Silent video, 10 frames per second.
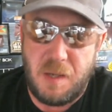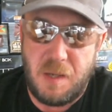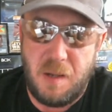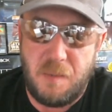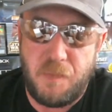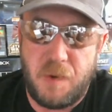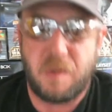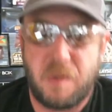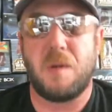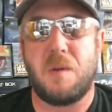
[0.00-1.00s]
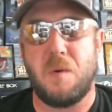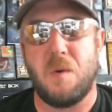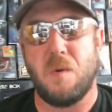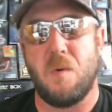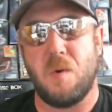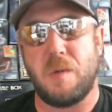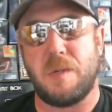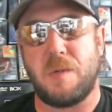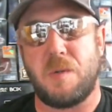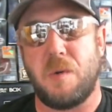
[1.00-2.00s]
are they going to do her origin
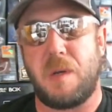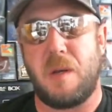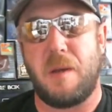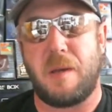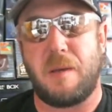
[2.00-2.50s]
story kind of like in